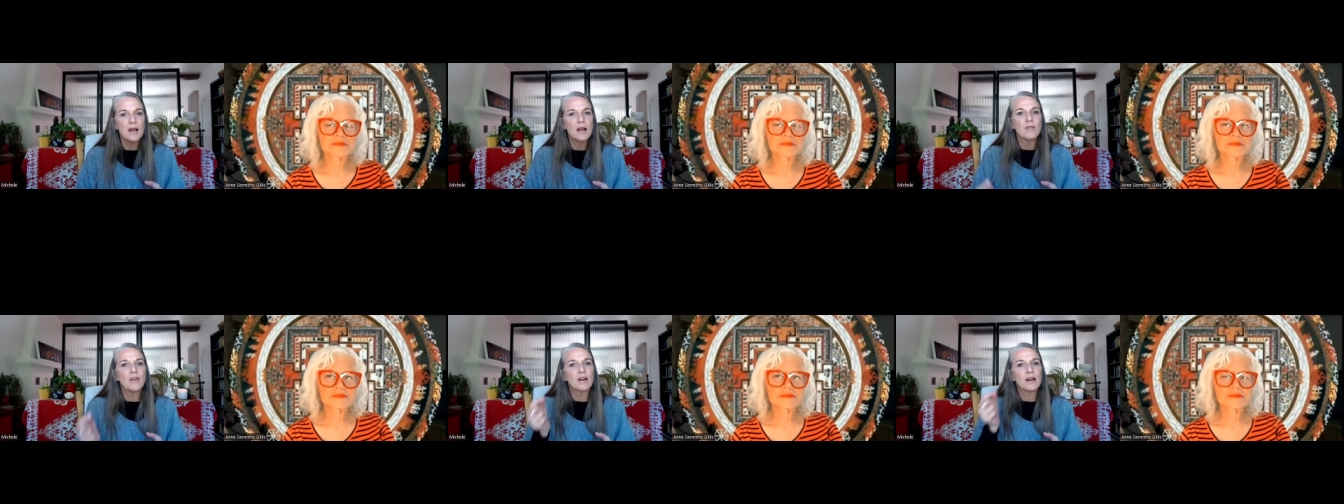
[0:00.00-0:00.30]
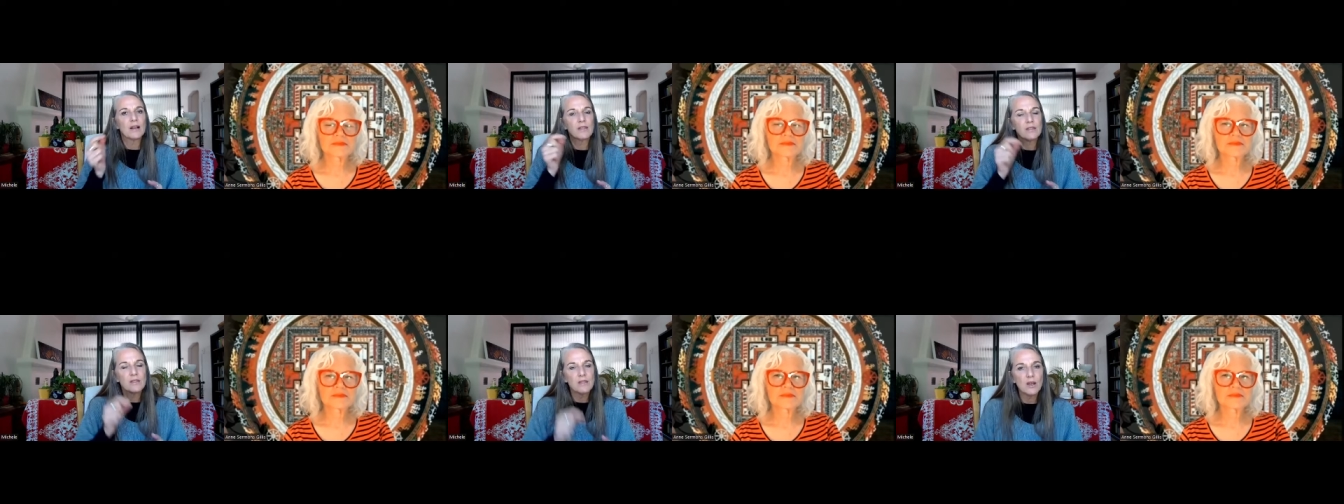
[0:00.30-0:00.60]
that
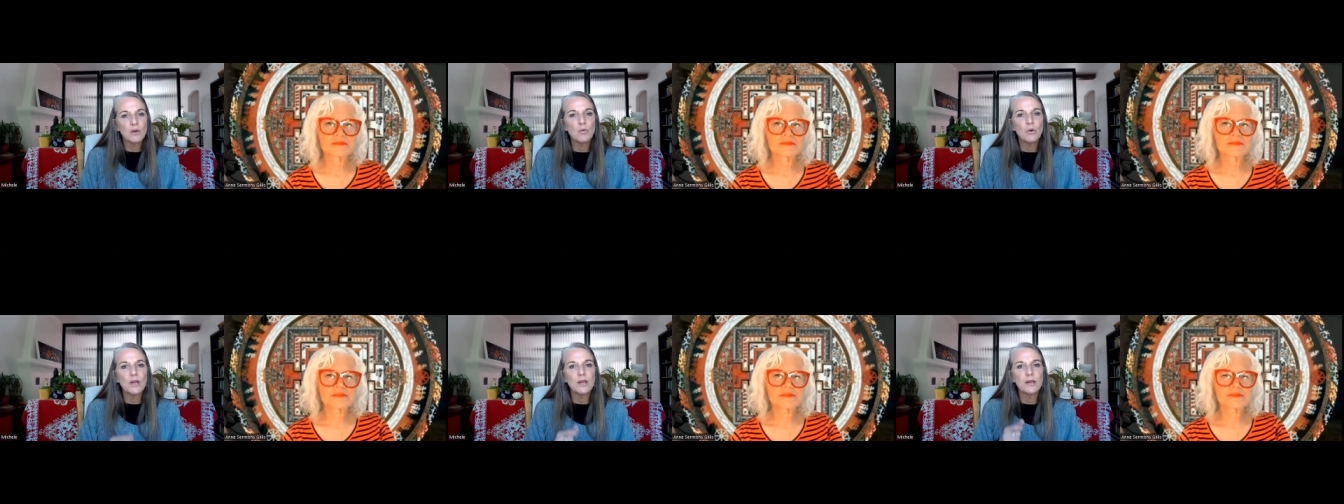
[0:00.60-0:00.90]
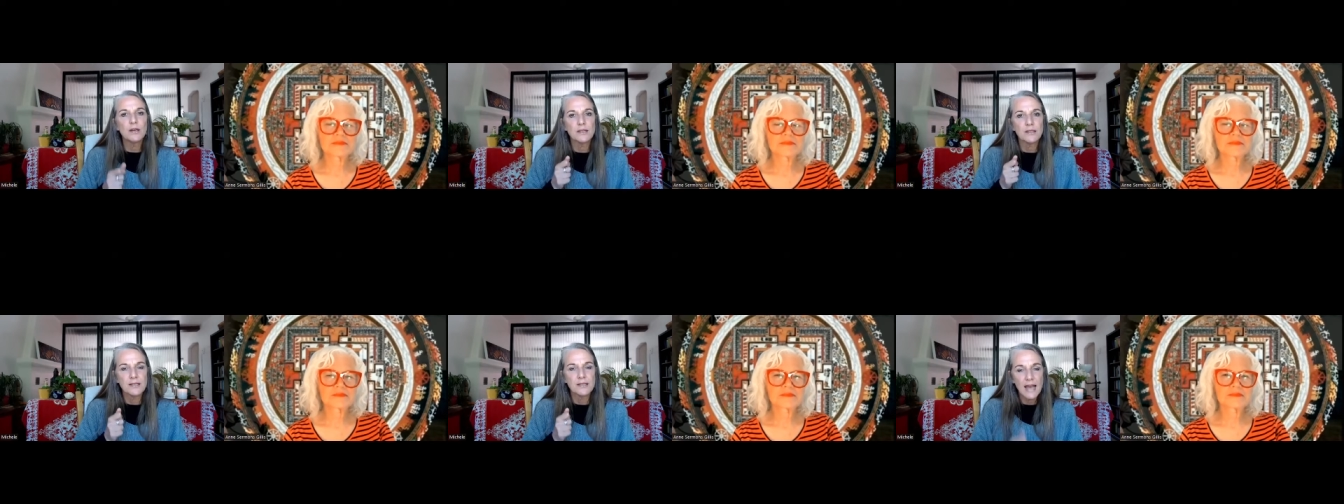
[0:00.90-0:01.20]
I think we
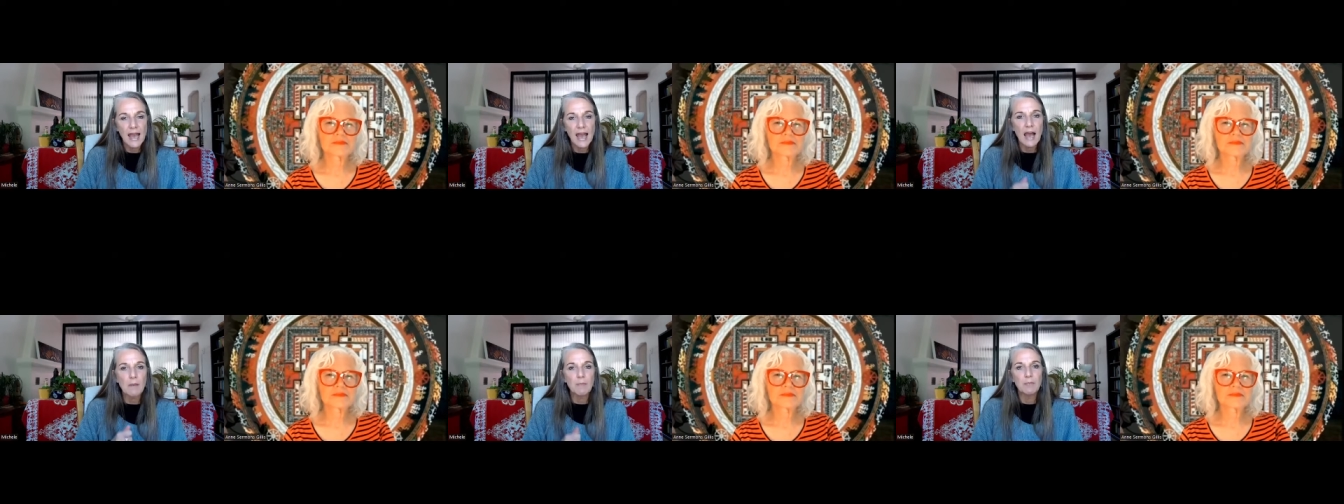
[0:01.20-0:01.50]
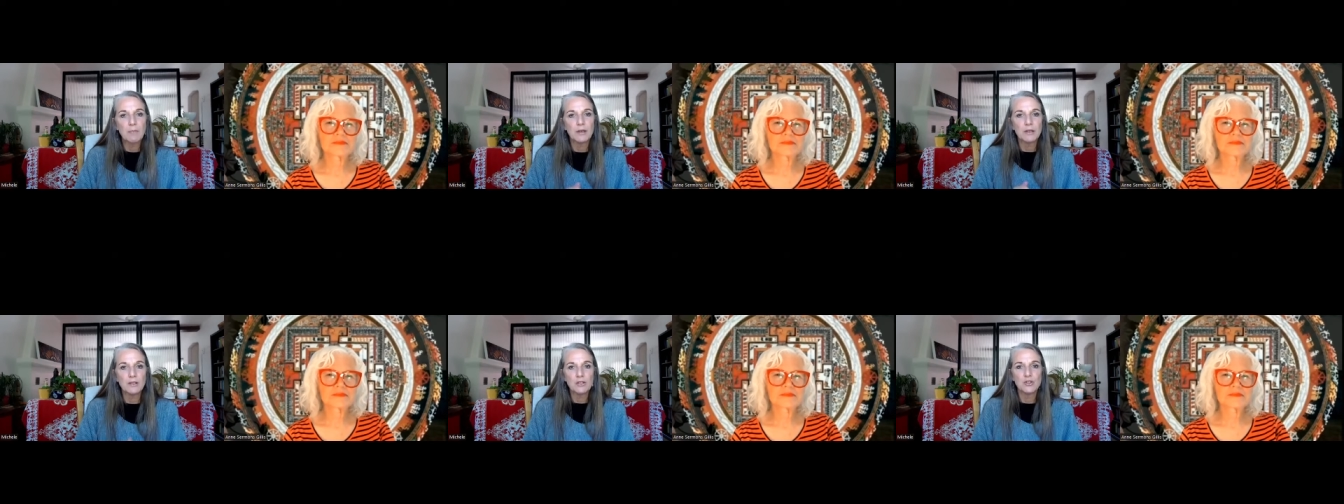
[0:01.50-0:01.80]
can tap
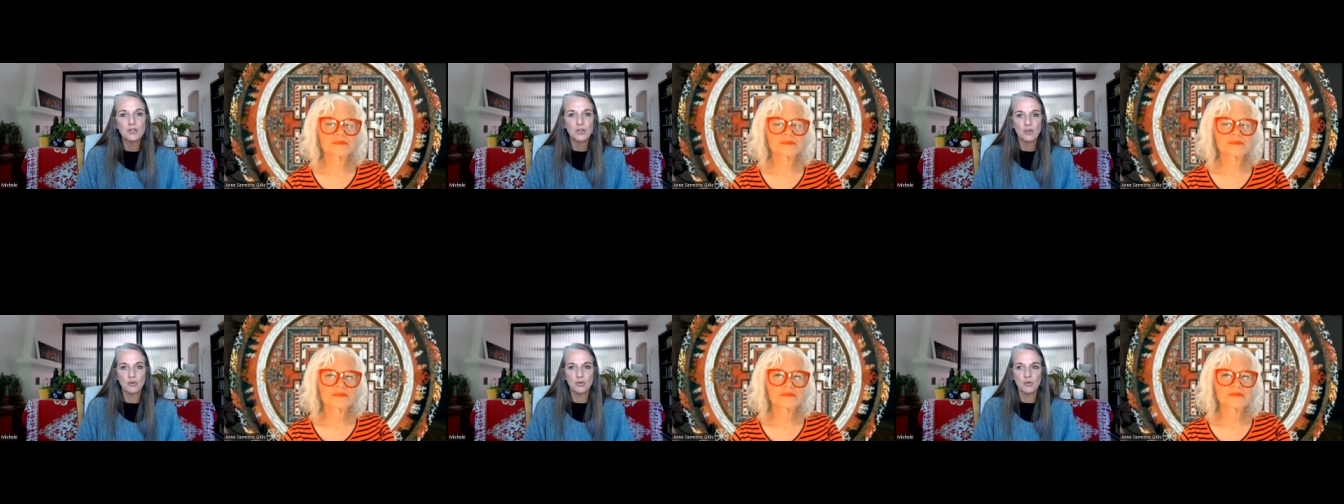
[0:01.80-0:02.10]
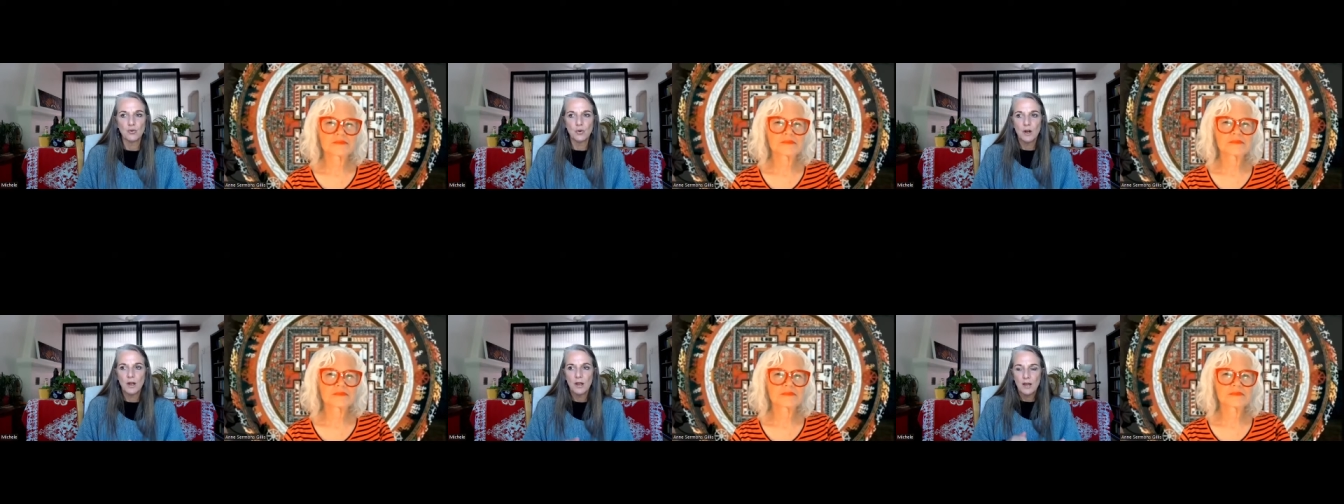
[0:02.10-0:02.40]

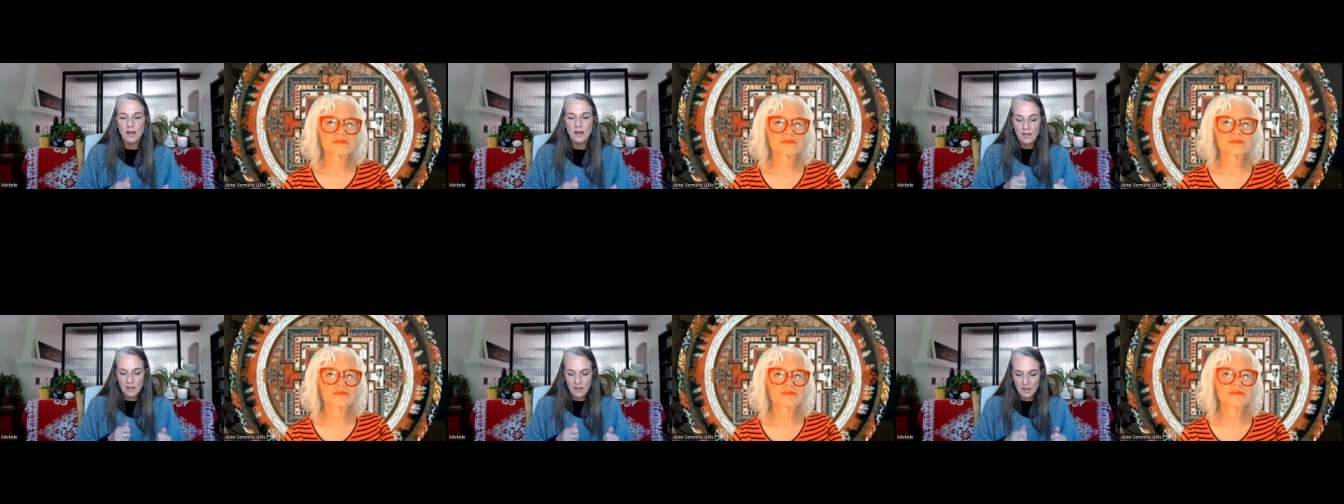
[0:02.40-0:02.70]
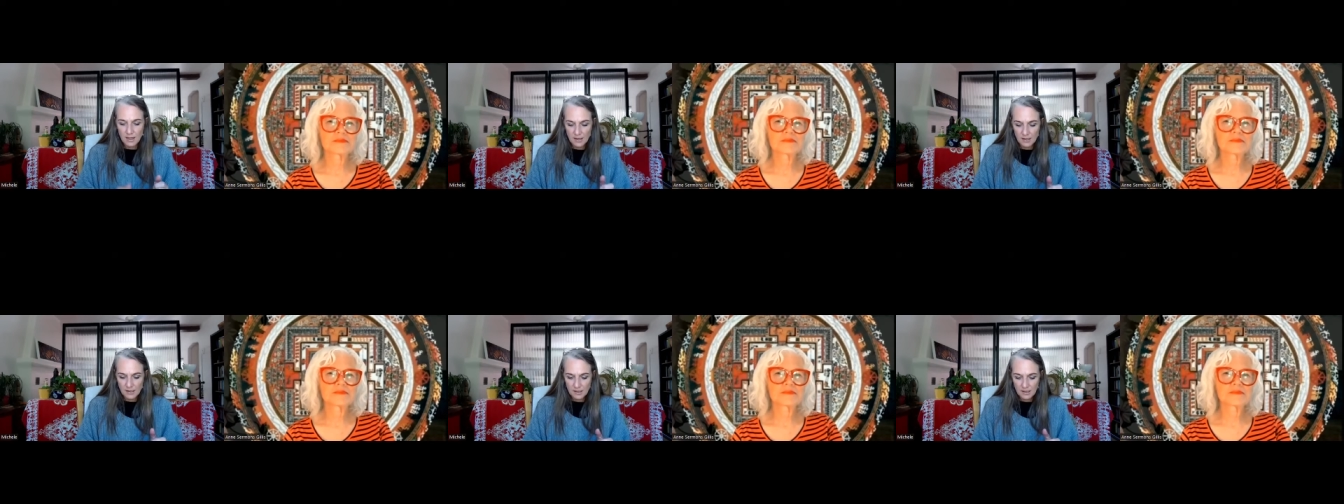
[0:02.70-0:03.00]
into
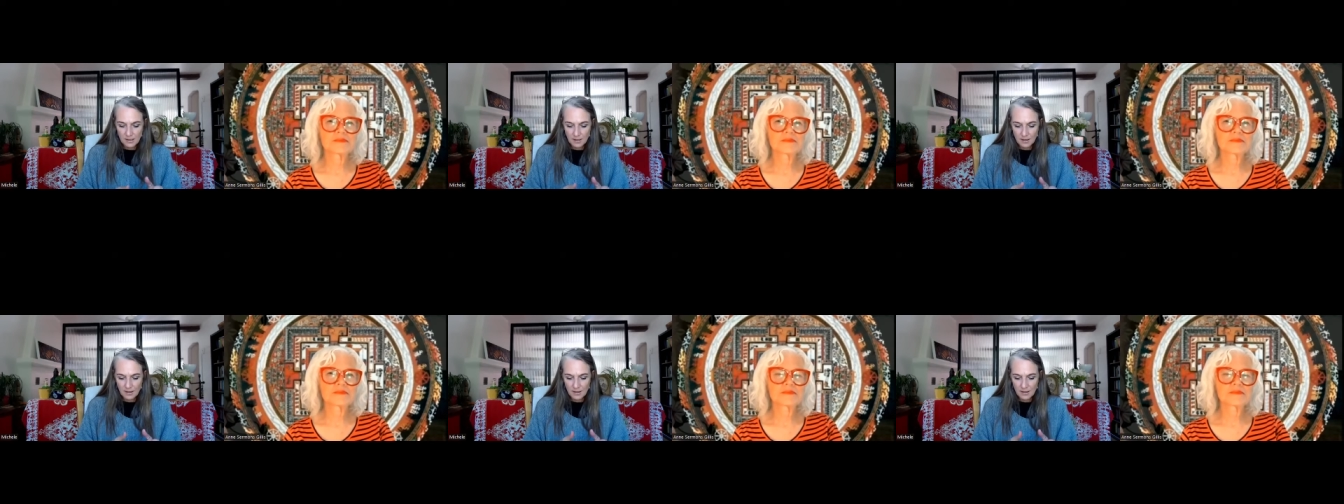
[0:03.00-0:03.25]
the